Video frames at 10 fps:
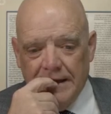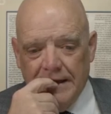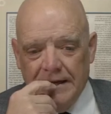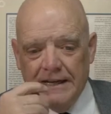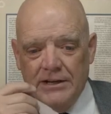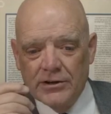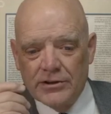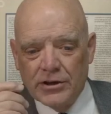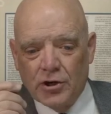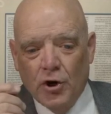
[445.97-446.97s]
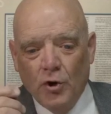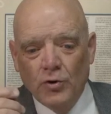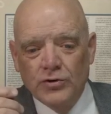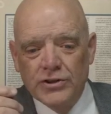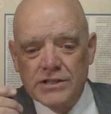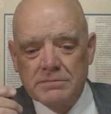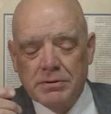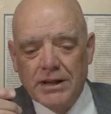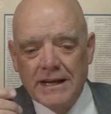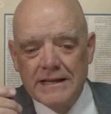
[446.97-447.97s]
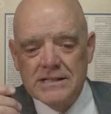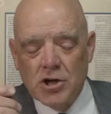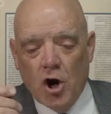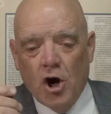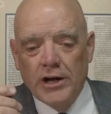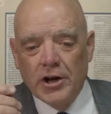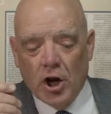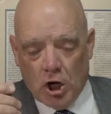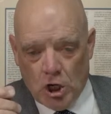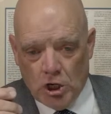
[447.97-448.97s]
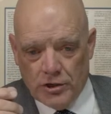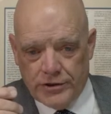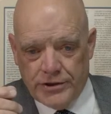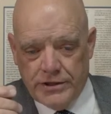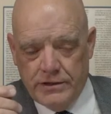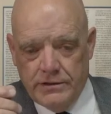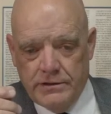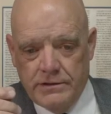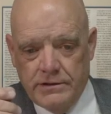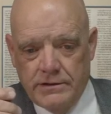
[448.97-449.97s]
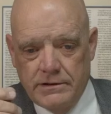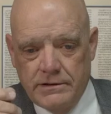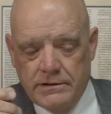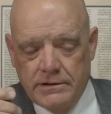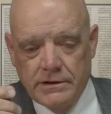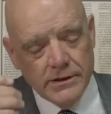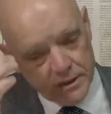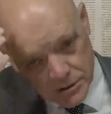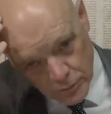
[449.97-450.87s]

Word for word: near the coldest place on earth this